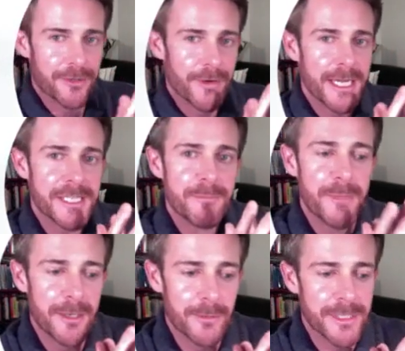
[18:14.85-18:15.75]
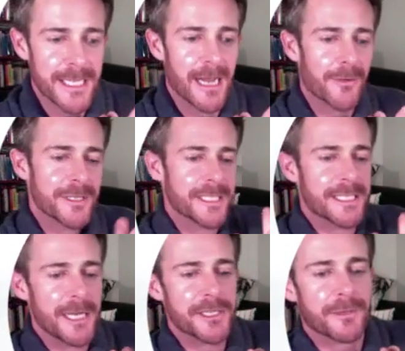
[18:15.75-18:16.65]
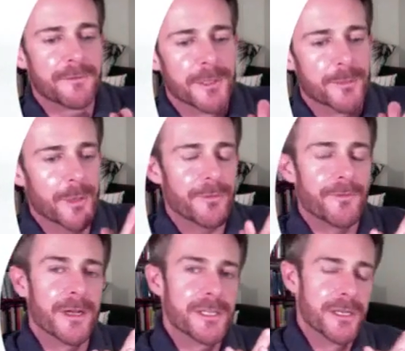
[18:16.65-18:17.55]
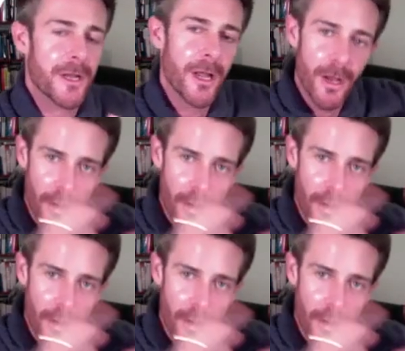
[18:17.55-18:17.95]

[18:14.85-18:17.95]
Trace minerals are essential for the proper function